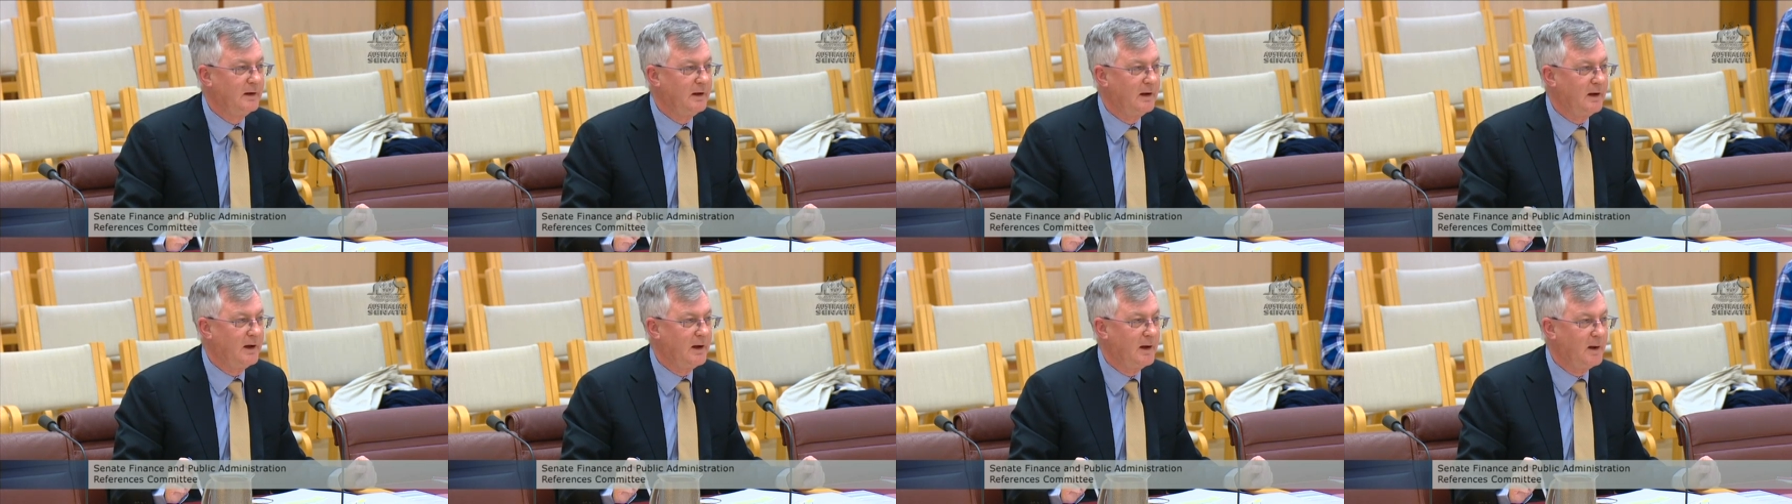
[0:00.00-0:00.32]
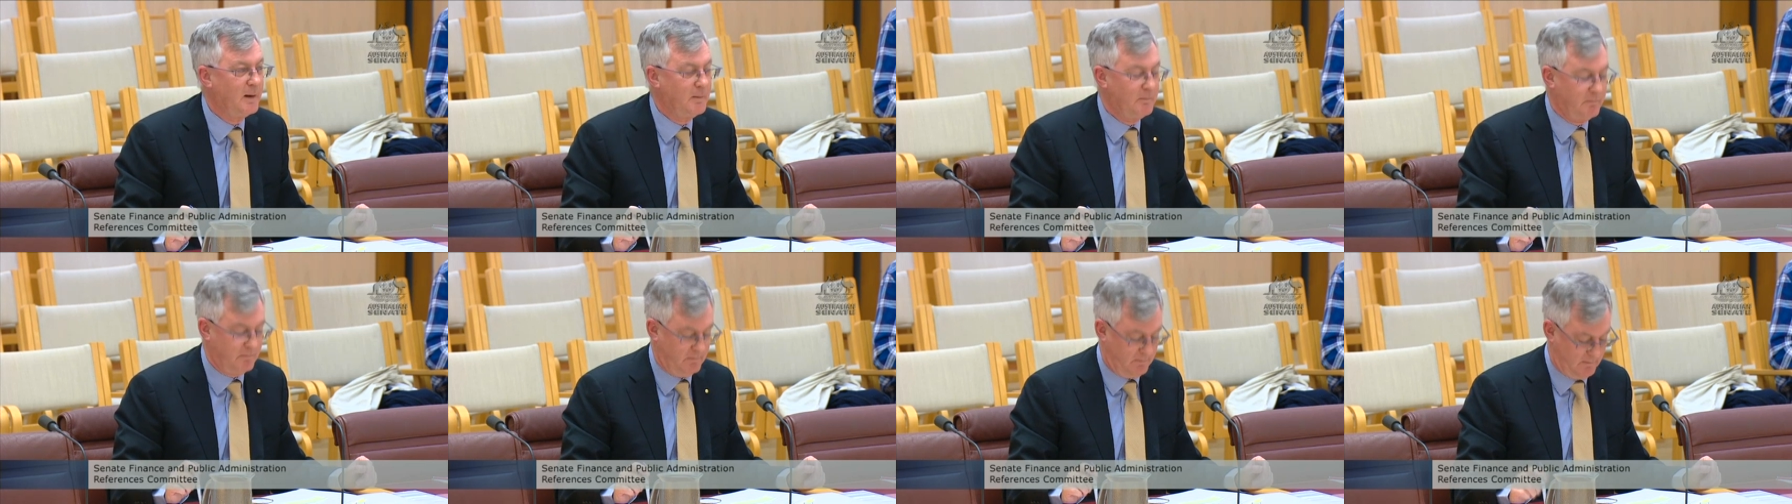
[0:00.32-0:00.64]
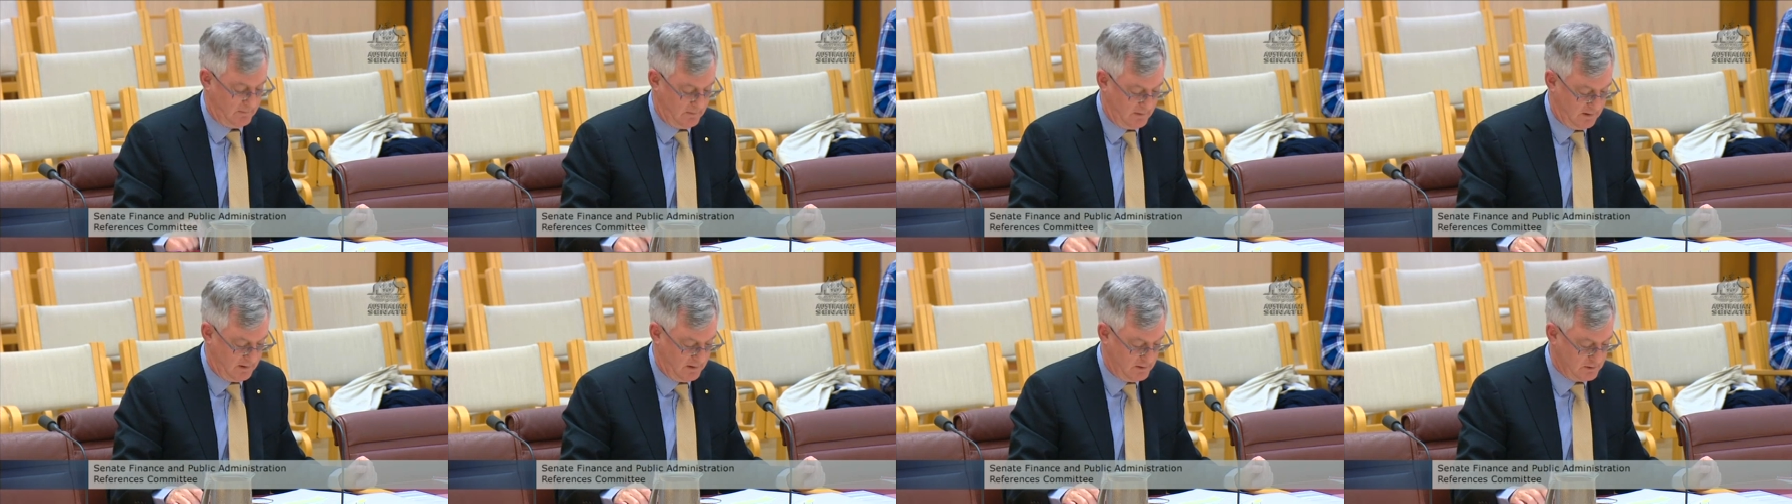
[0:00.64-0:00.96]
um,
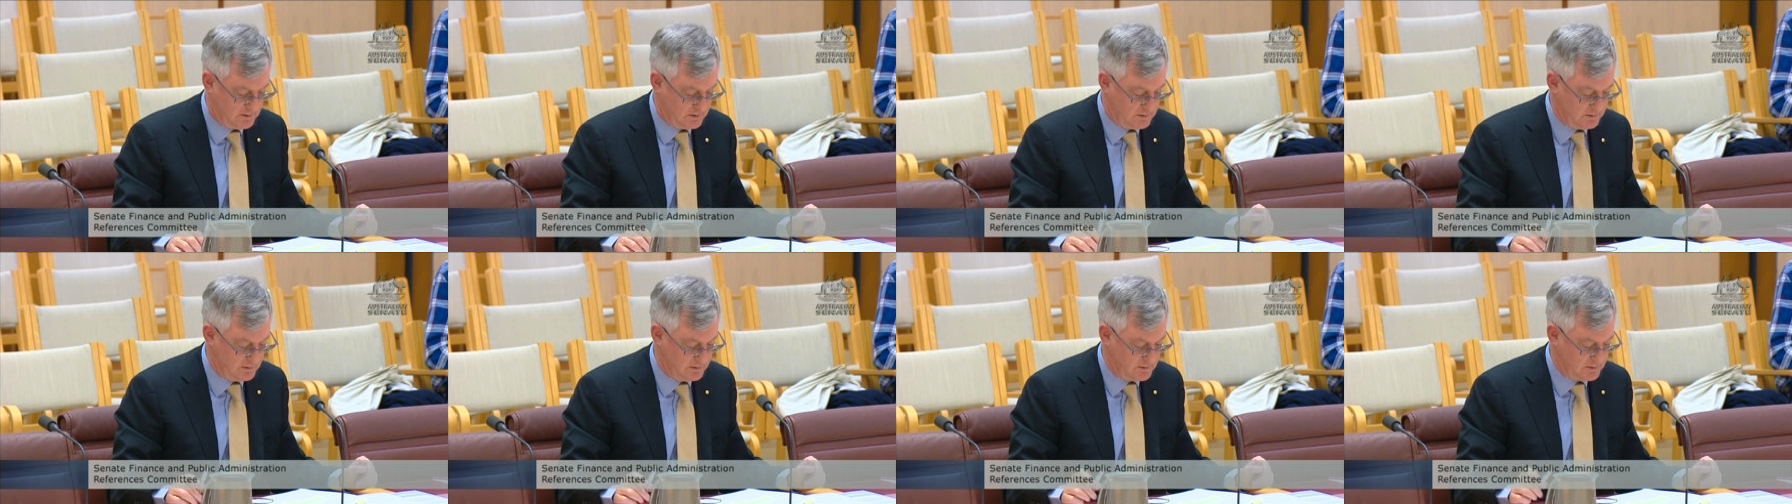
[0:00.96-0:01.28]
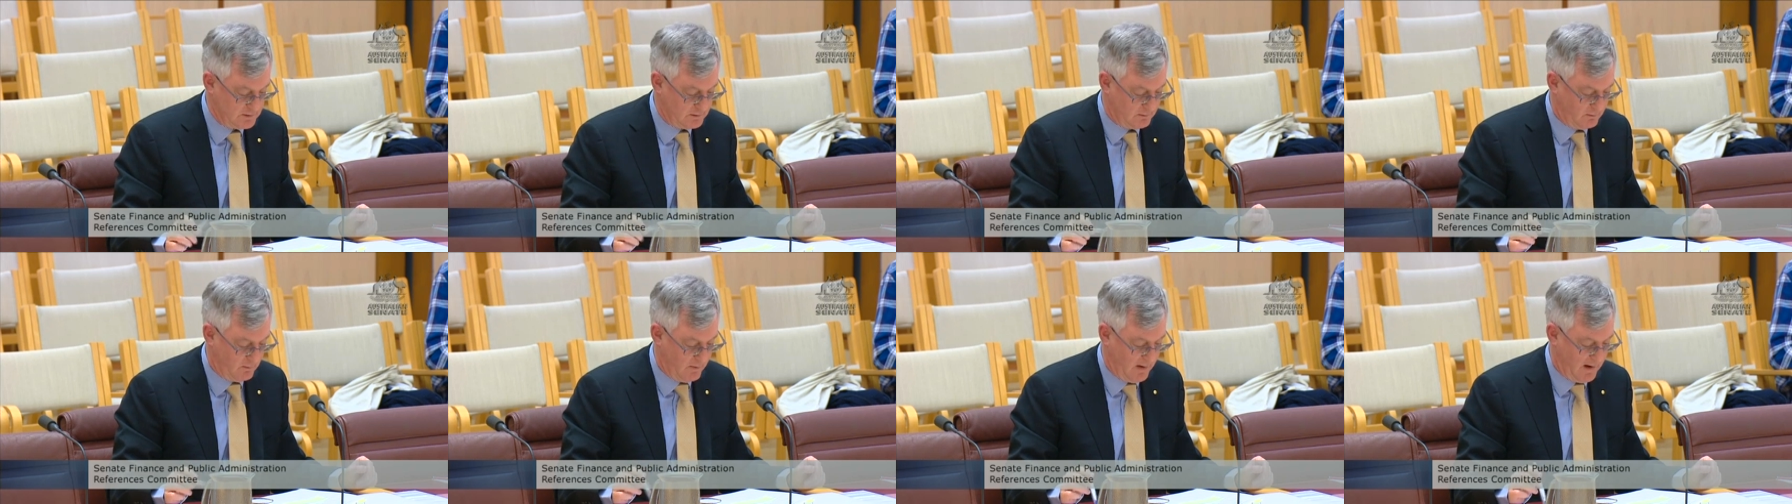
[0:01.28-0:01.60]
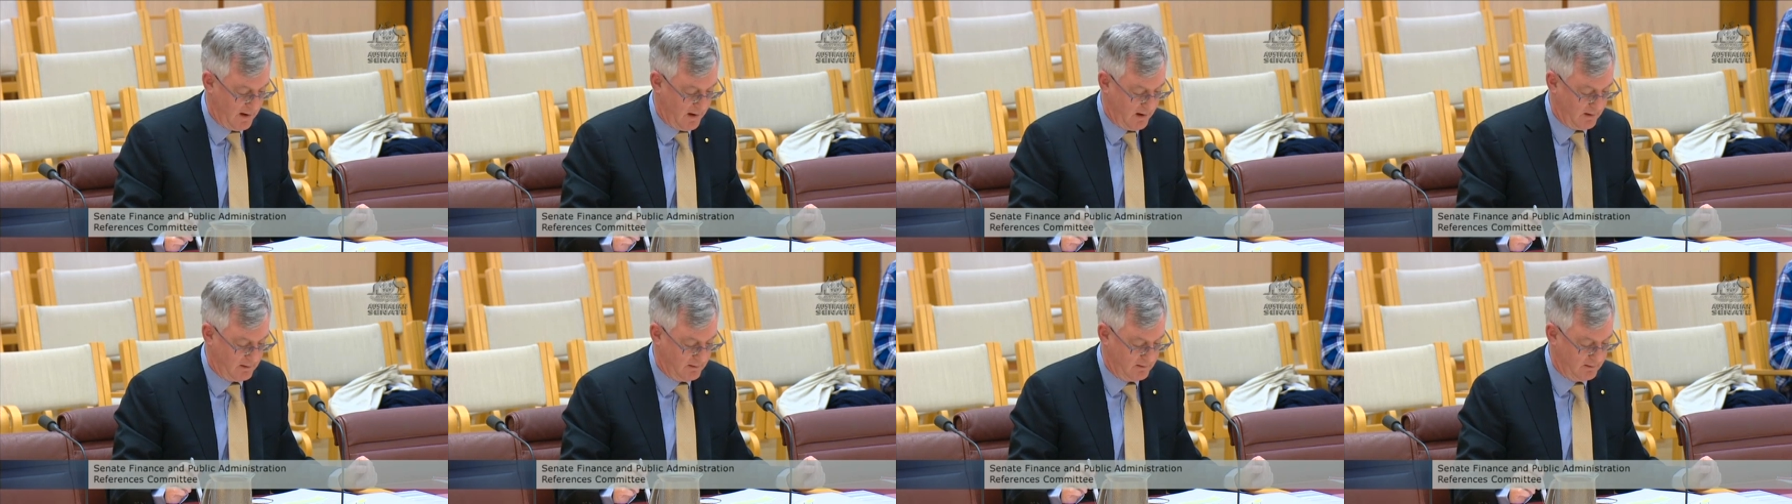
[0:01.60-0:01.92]
issues
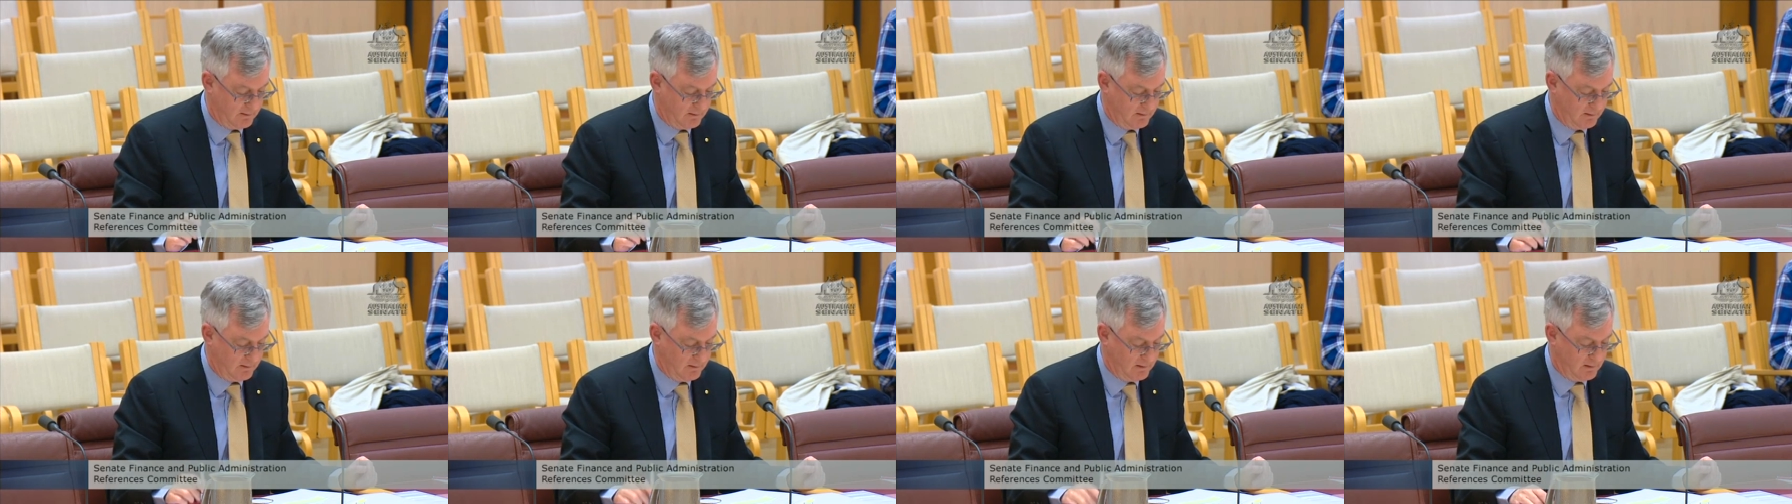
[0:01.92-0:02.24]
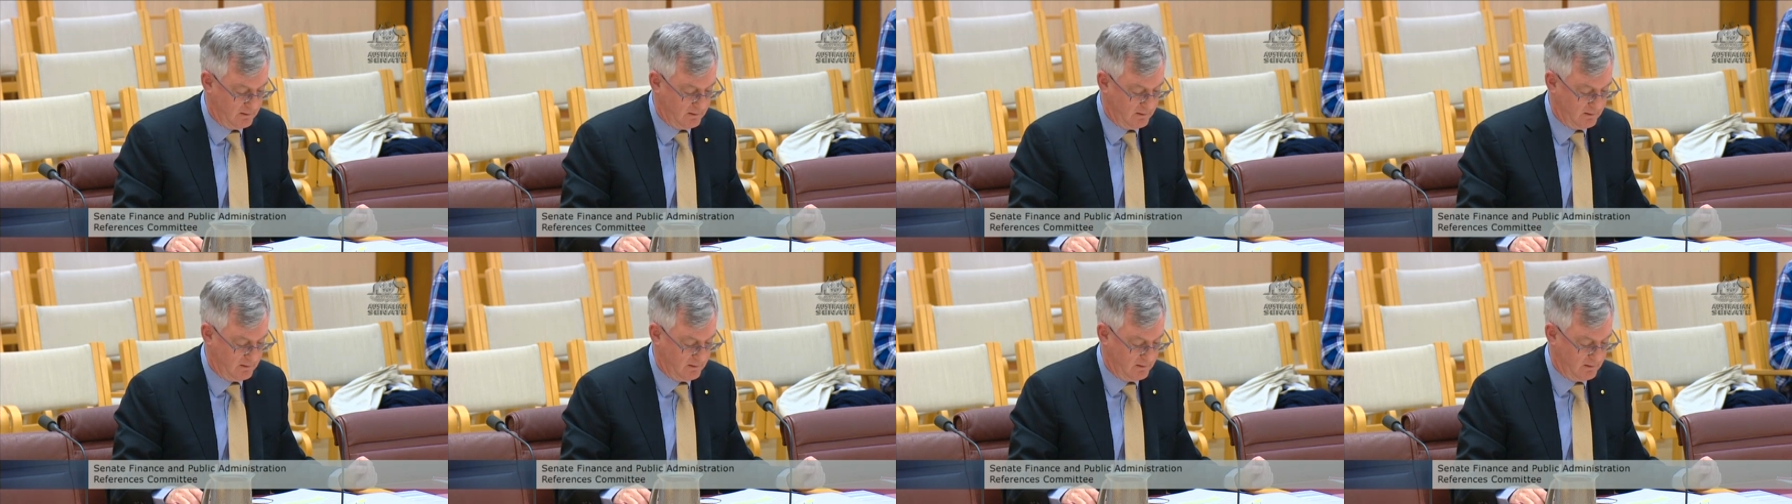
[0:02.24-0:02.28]
around